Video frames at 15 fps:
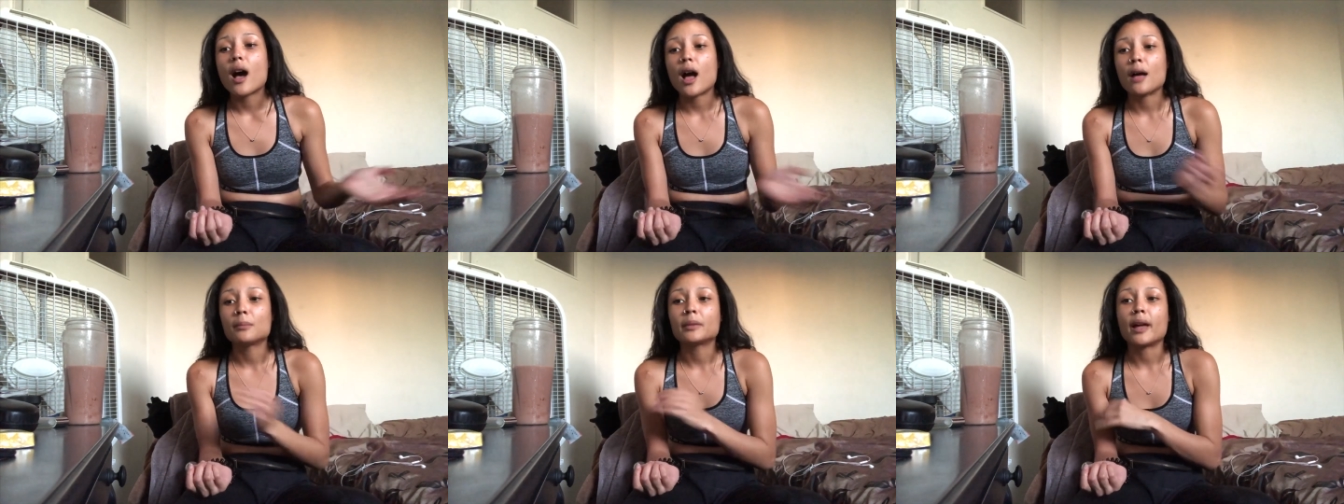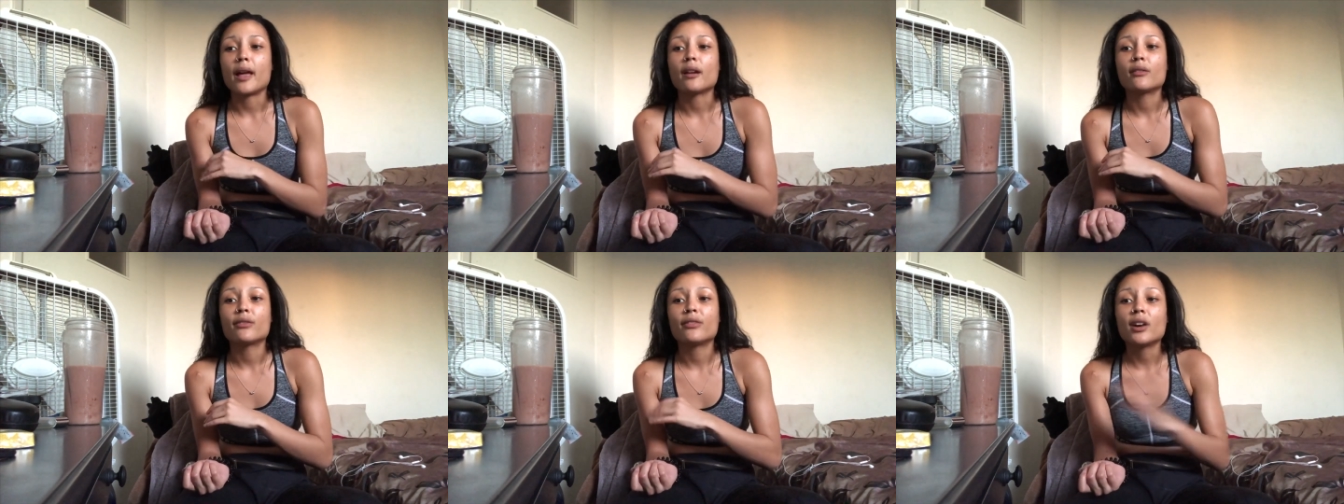I'm
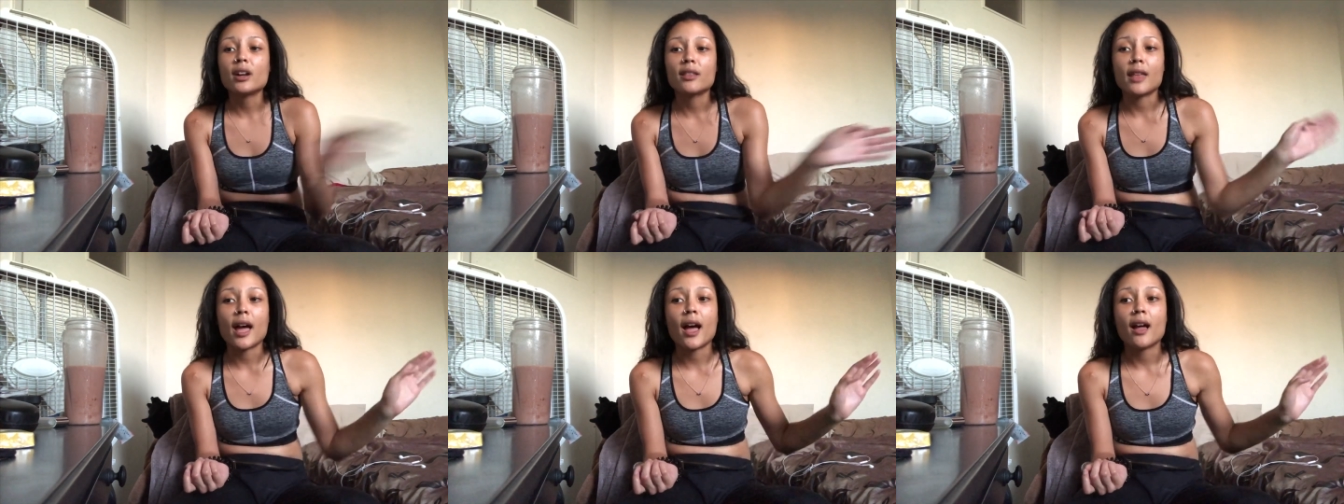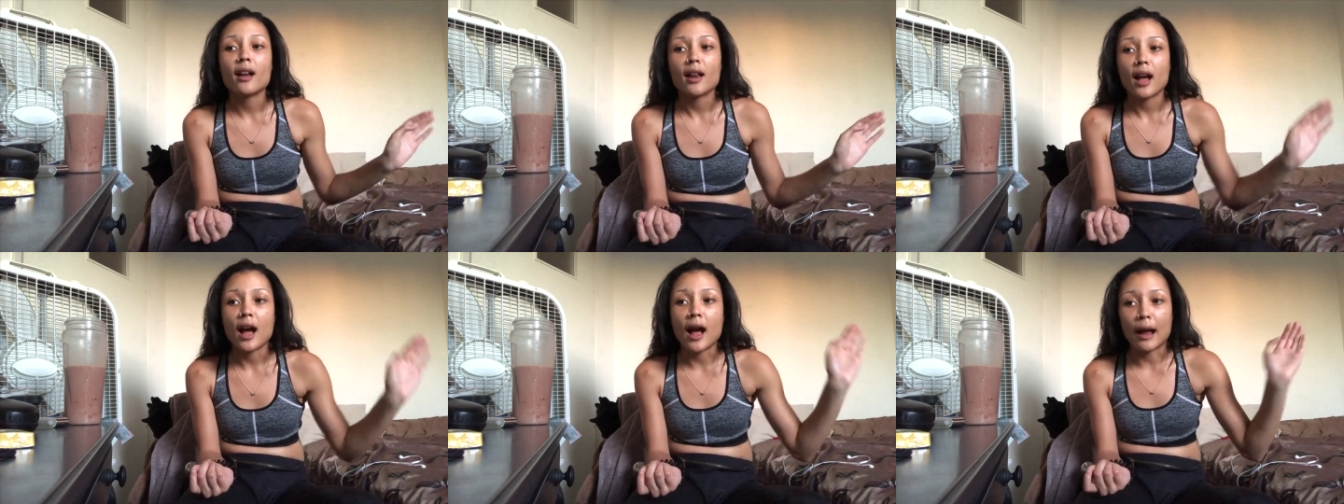like, fuck that.
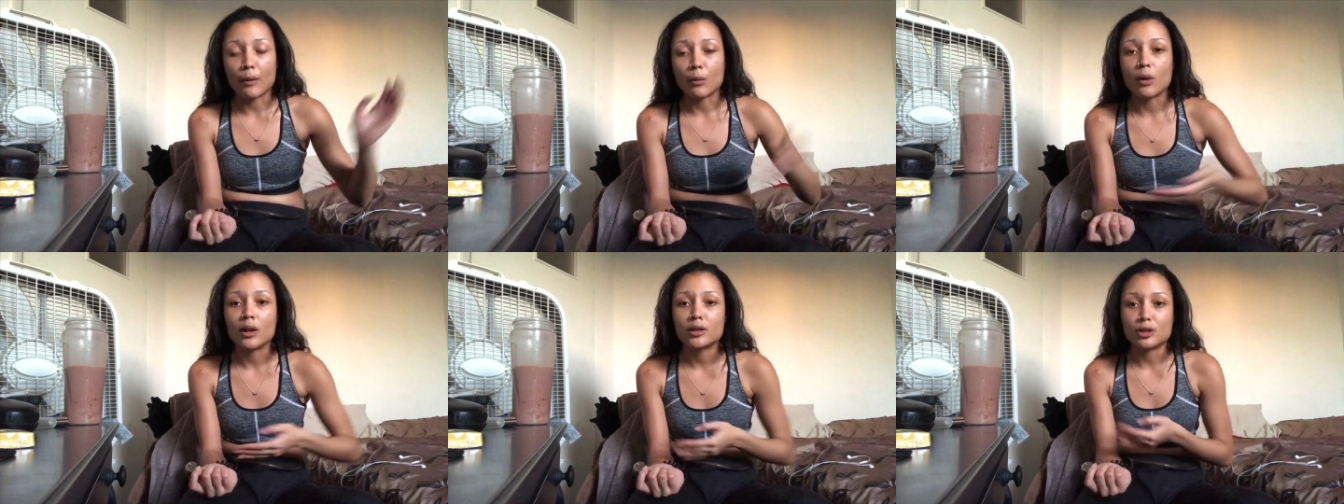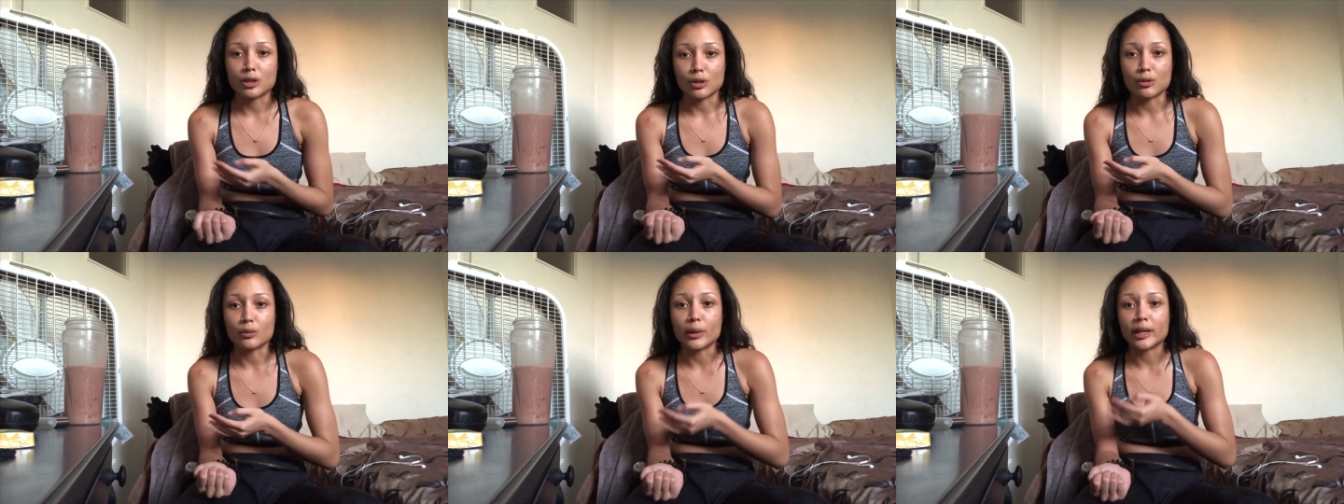I want
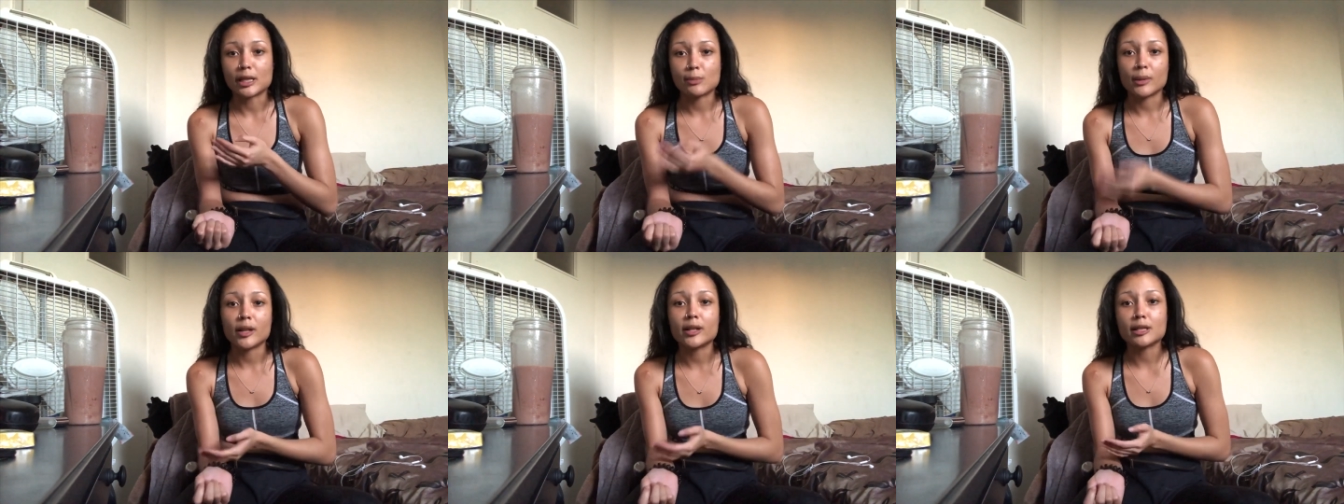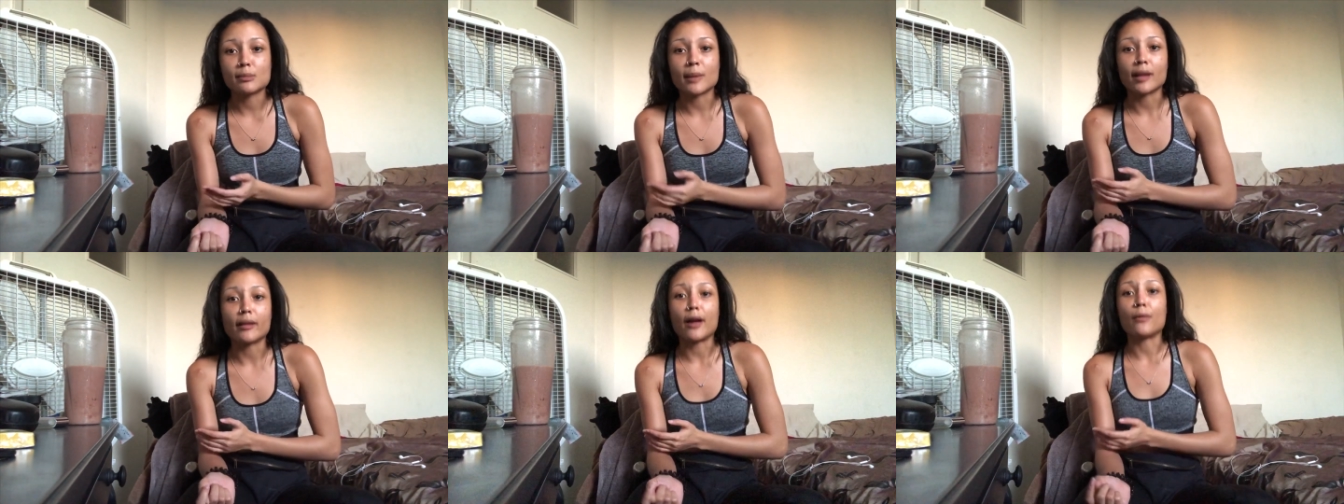to experience
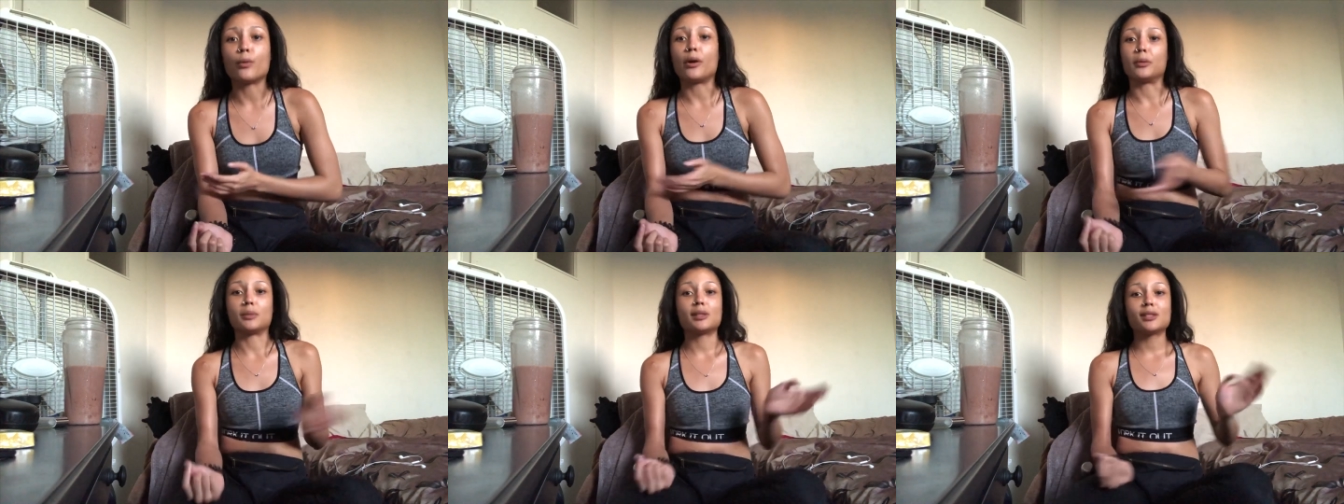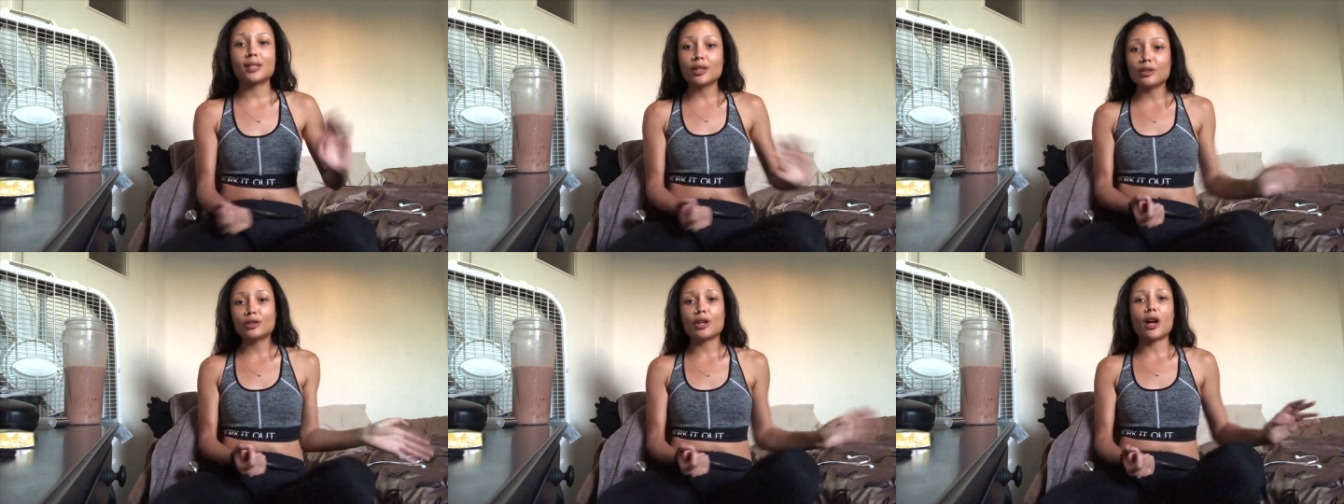my life while I'm
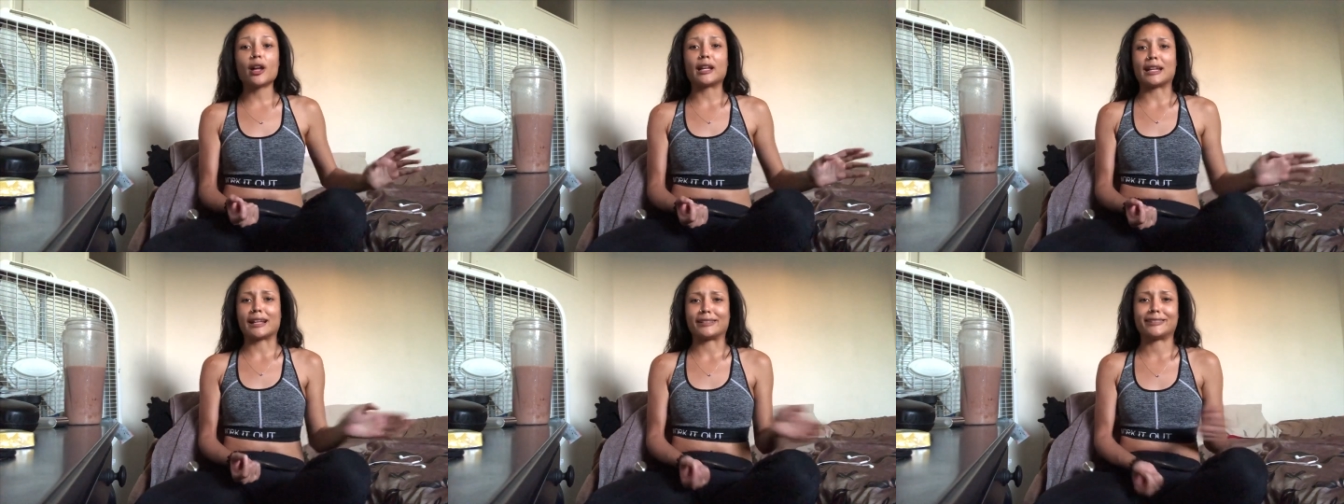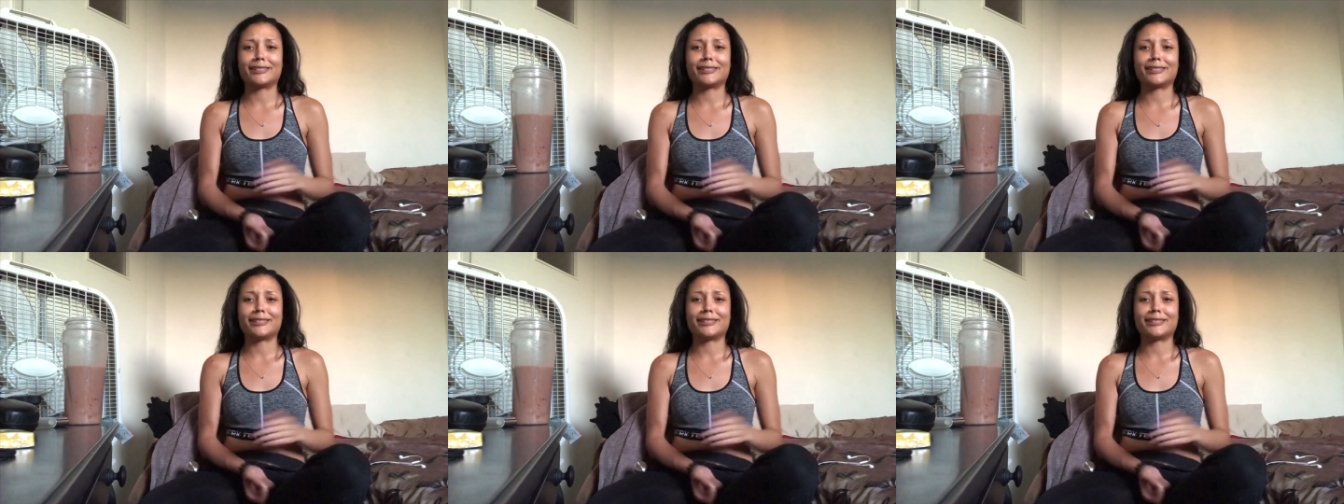still young and I